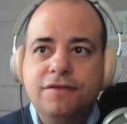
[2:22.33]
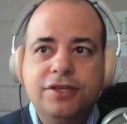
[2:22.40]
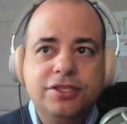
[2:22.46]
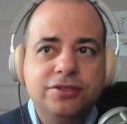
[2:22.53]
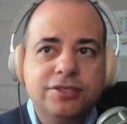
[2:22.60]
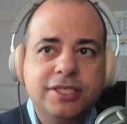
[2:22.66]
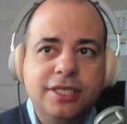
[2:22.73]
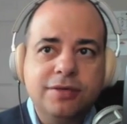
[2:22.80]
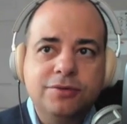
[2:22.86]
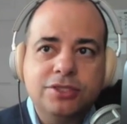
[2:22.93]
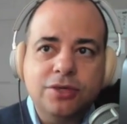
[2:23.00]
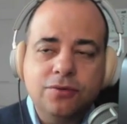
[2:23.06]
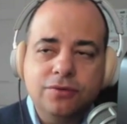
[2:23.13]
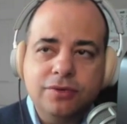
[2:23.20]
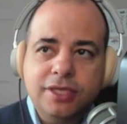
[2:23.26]
And it turns out that it was
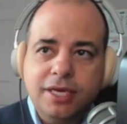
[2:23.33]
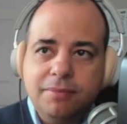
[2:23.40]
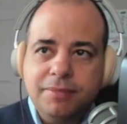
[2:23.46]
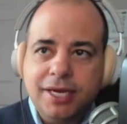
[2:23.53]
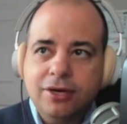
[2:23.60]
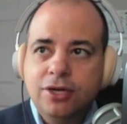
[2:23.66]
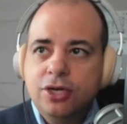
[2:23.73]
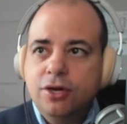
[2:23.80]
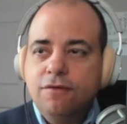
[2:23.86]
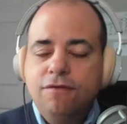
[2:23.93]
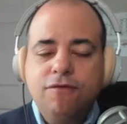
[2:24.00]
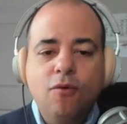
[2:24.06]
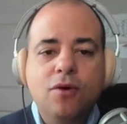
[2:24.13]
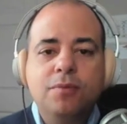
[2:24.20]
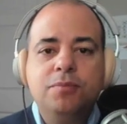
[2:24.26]
only about
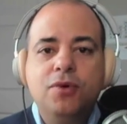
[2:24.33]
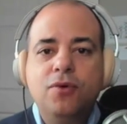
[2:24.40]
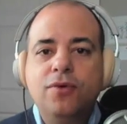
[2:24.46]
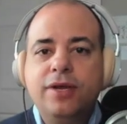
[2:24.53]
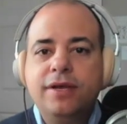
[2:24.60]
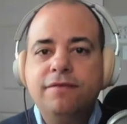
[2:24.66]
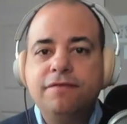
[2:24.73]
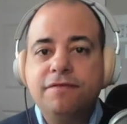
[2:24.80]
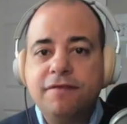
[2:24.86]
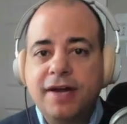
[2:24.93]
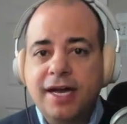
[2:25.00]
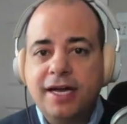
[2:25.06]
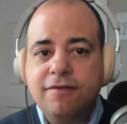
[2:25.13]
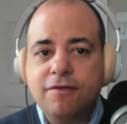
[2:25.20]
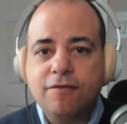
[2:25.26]

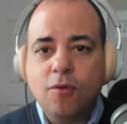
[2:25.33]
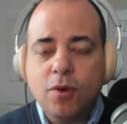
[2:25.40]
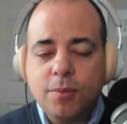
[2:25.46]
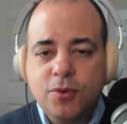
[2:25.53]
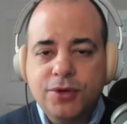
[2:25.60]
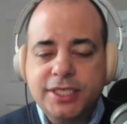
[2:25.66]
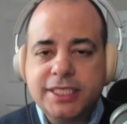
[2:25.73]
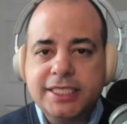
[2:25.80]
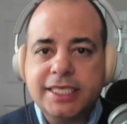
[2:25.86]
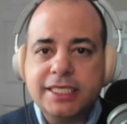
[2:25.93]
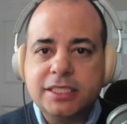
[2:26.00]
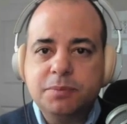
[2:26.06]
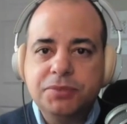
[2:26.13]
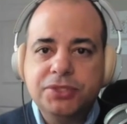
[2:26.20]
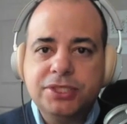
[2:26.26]
4.5 or
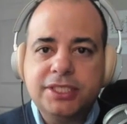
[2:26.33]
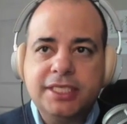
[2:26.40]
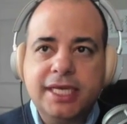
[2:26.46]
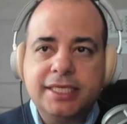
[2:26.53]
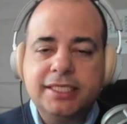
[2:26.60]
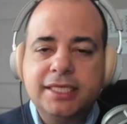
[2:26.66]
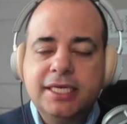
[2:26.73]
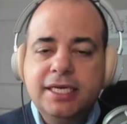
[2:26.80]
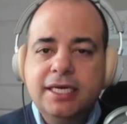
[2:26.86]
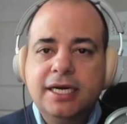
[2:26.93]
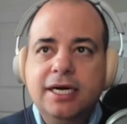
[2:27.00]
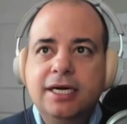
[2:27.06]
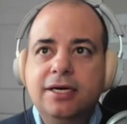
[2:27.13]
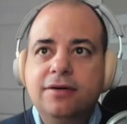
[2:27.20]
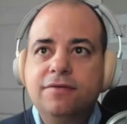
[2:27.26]
4.6%
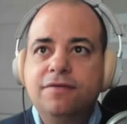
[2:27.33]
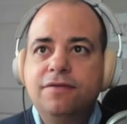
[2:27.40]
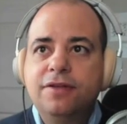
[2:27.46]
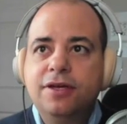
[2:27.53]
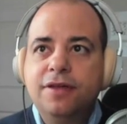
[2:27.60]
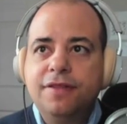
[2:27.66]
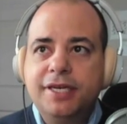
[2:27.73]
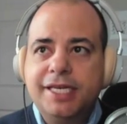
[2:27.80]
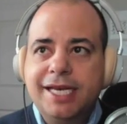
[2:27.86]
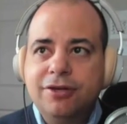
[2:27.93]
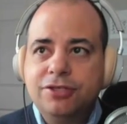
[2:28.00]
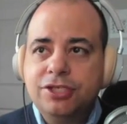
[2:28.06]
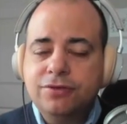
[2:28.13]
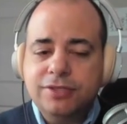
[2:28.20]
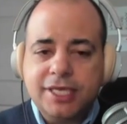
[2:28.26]
of the Dow
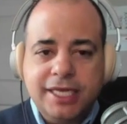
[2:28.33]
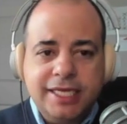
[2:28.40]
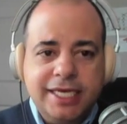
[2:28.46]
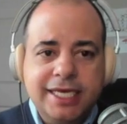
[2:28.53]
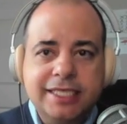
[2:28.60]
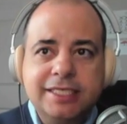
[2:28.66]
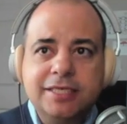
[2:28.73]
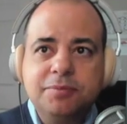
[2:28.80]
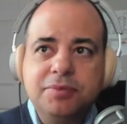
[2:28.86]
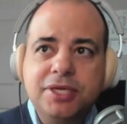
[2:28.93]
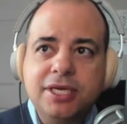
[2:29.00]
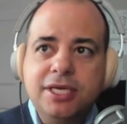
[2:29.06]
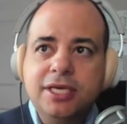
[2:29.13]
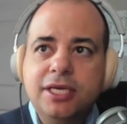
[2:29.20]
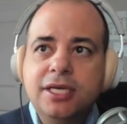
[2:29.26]
Jones, and the
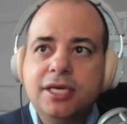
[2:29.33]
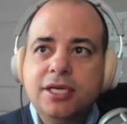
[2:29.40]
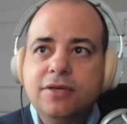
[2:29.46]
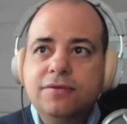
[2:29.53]
S&P,